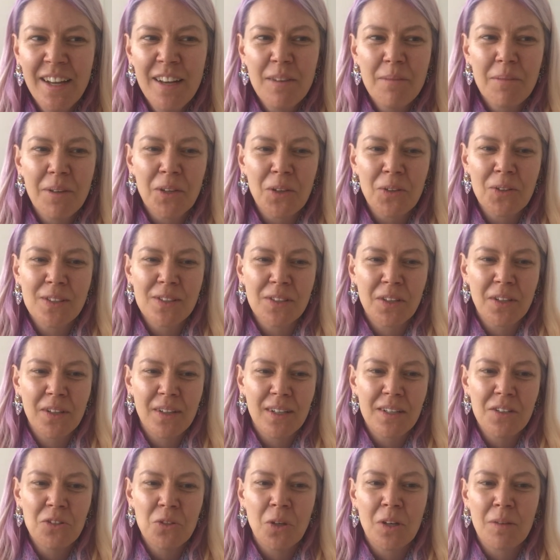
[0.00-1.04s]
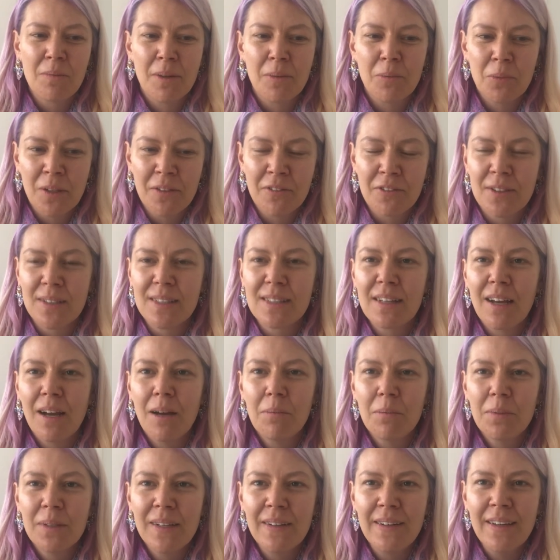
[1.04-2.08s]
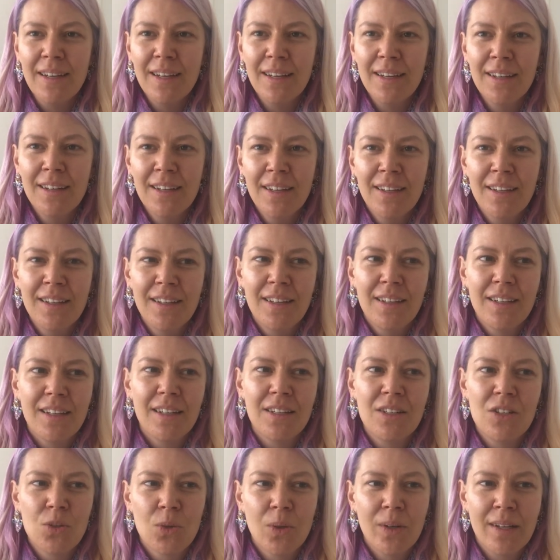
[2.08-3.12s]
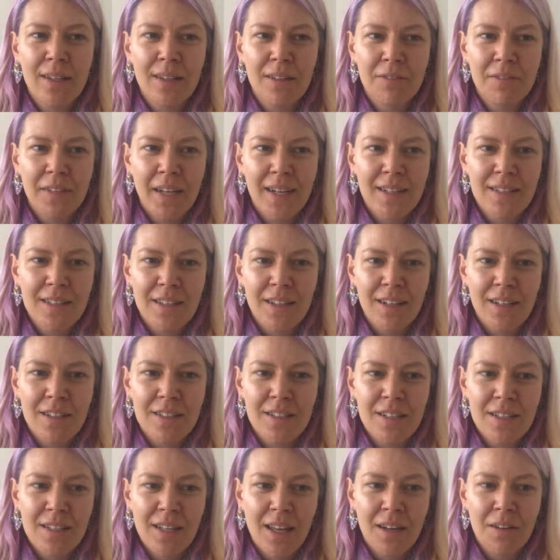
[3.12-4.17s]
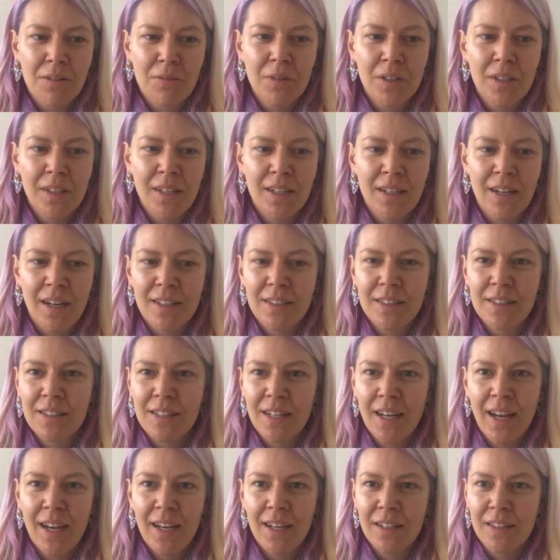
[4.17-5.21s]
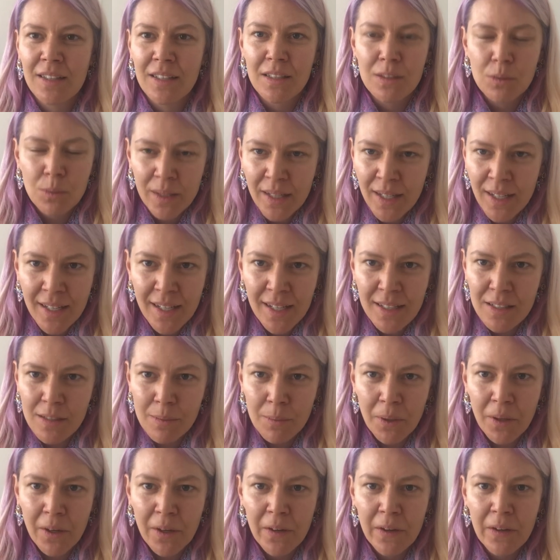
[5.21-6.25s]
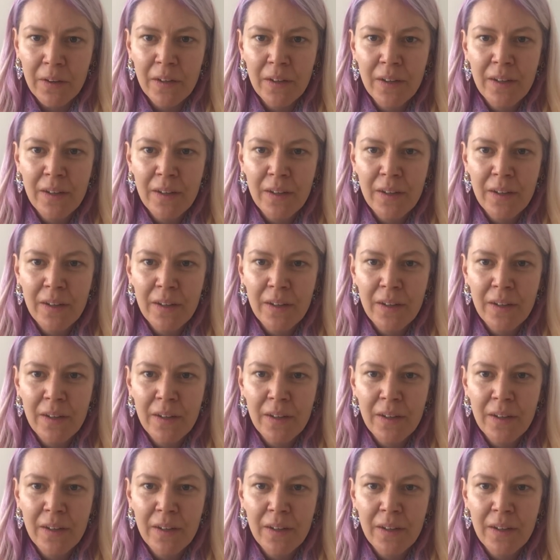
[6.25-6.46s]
but also enjoying my boyfriend's company, enjoying the fact that I just had a really nice day at this wedding expo.